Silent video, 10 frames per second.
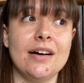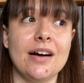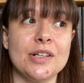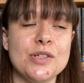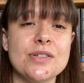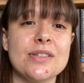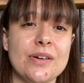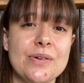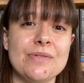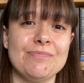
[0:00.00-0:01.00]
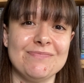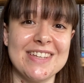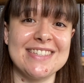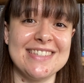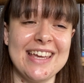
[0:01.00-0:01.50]
I just thought,
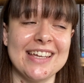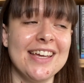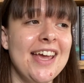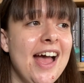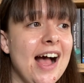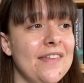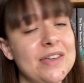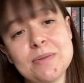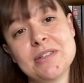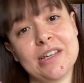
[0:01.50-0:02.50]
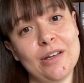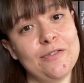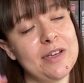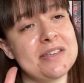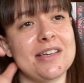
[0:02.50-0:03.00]
this is it. And this was a good
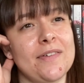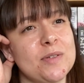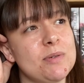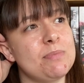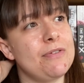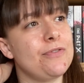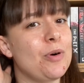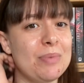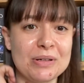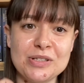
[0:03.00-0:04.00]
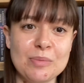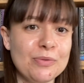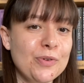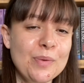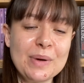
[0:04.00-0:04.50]
few years ago. This was before Booktube,
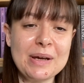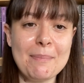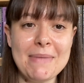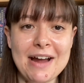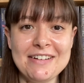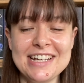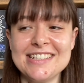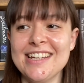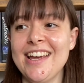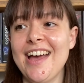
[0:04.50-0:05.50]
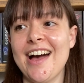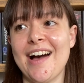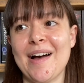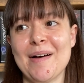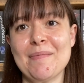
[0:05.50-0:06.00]
before we got married.
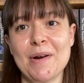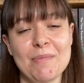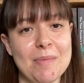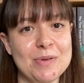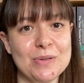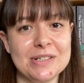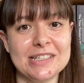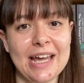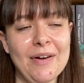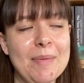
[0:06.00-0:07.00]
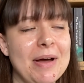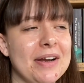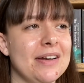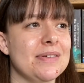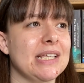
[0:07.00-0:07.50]
And I remember talking to Gary about it,
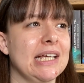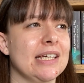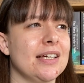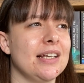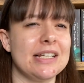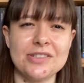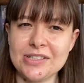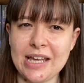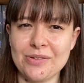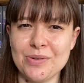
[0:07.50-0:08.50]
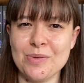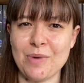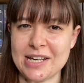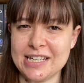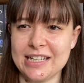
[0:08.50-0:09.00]
and I was like, let's just get through the
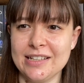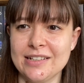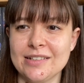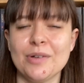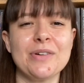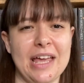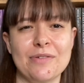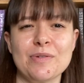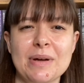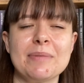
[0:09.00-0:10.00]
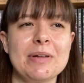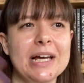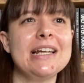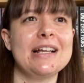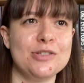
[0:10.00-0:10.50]
wedding. Not get through the wedding, but
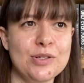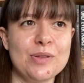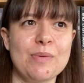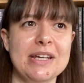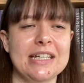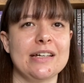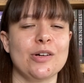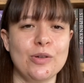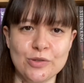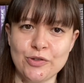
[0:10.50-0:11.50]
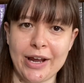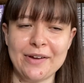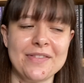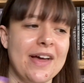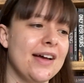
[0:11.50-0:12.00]
like, let's do the wedding, concentrate
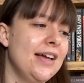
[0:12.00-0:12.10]
on that,